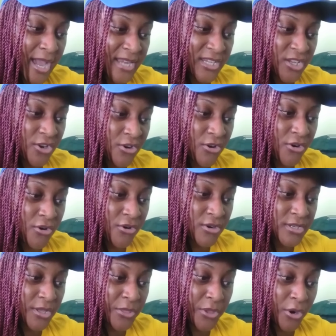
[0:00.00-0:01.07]
and he
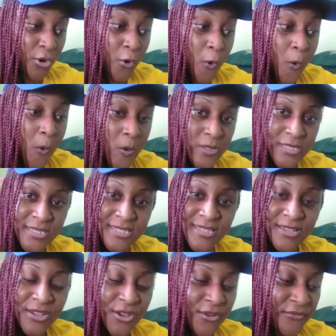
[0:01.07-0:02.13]
heard their
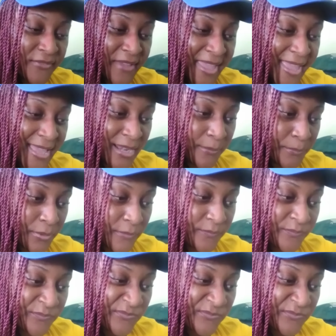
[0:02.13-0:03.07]
calls for help.